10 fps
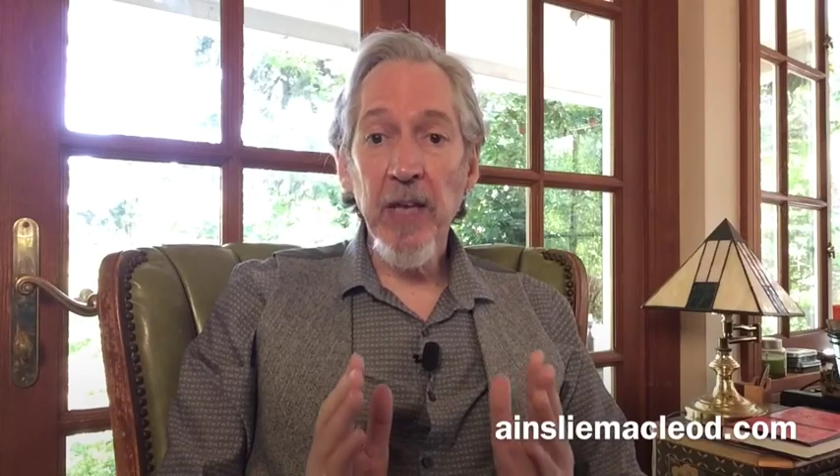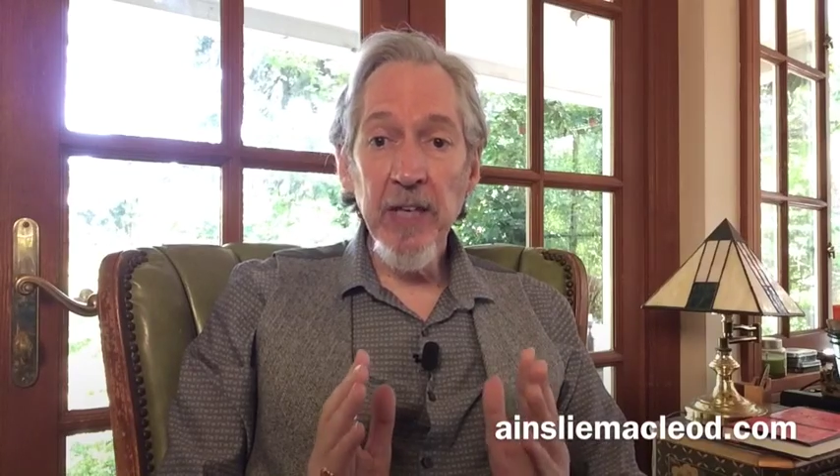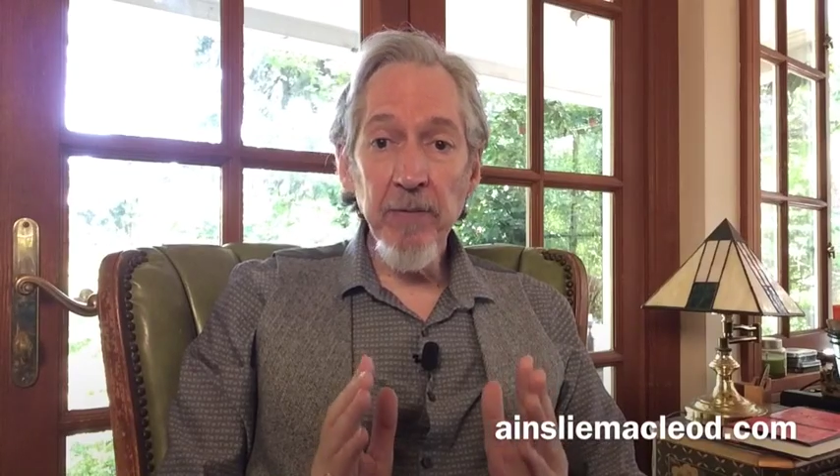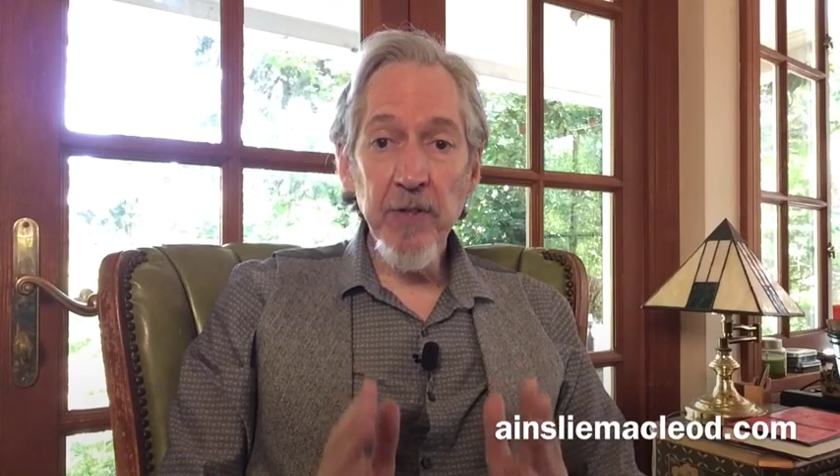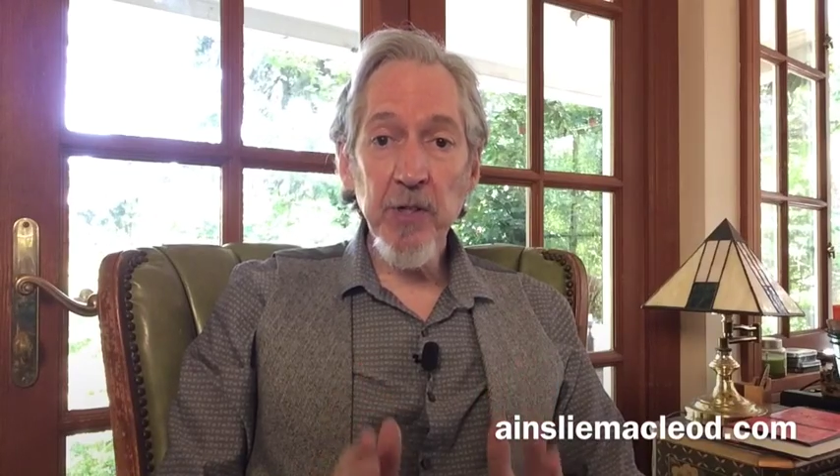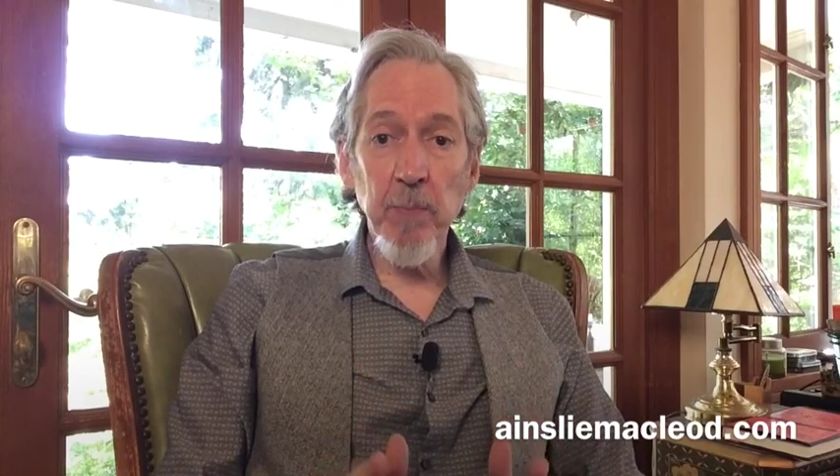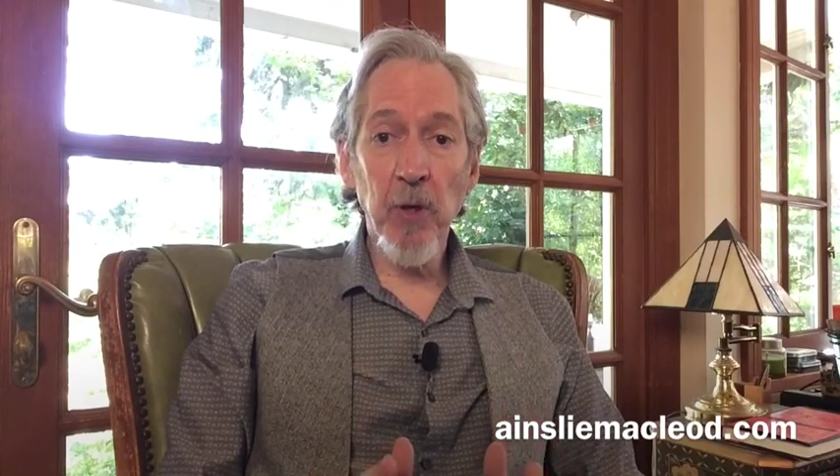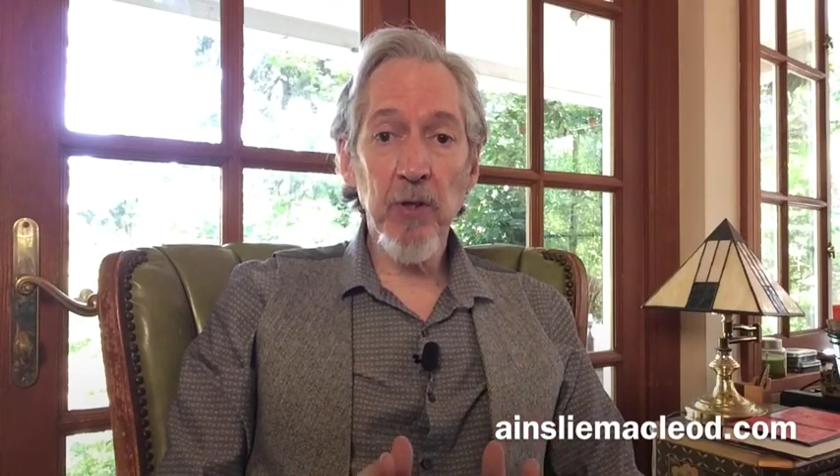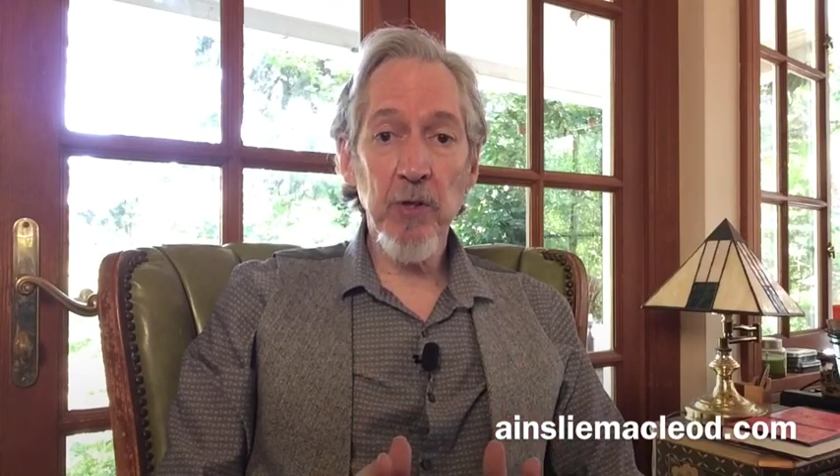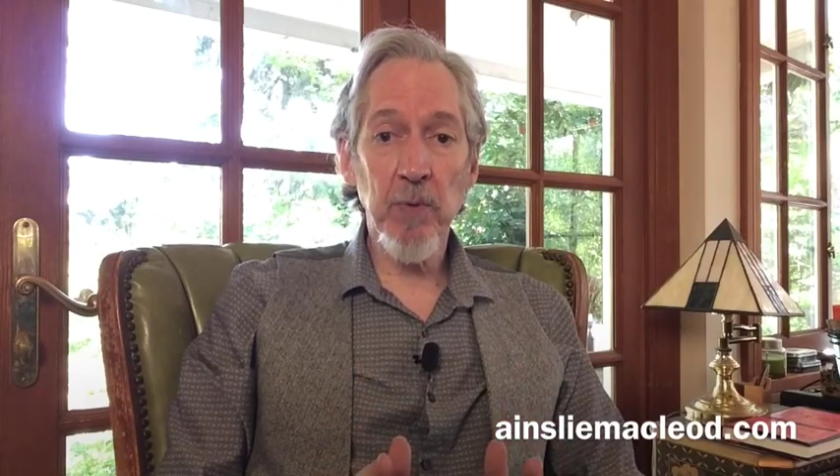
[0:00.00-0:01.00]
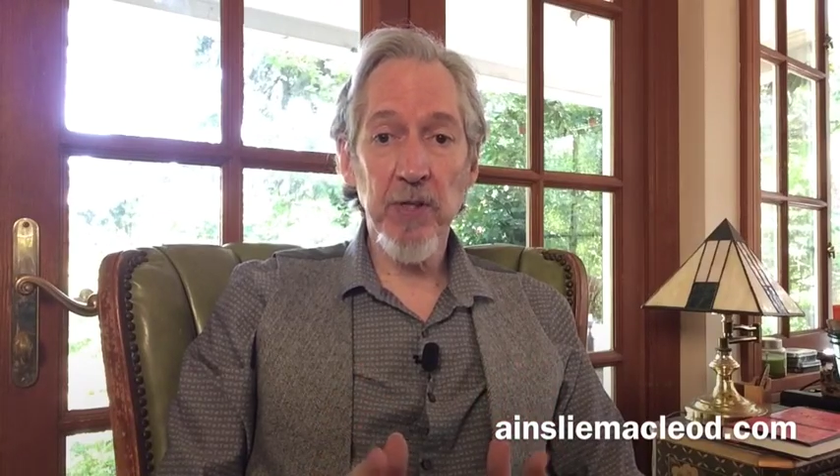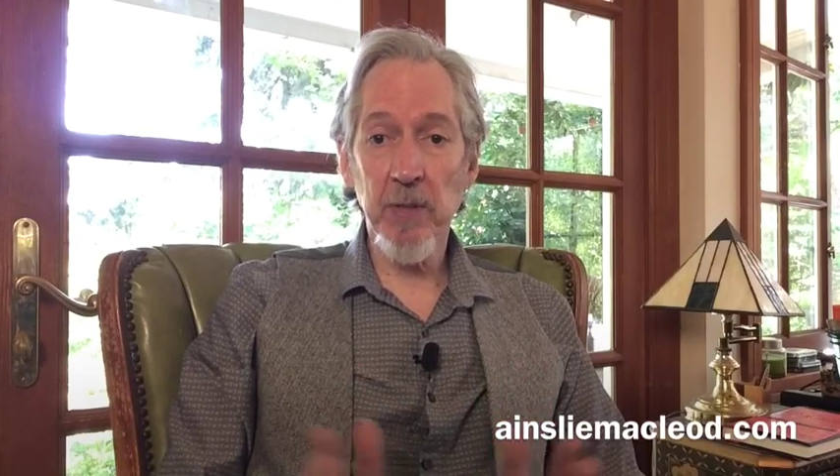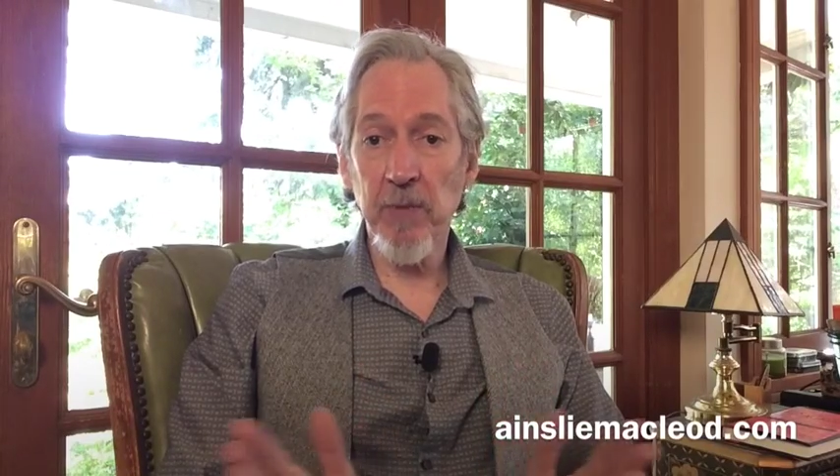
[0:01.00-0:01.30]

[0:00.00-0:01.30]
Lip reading: Even the smallest ones can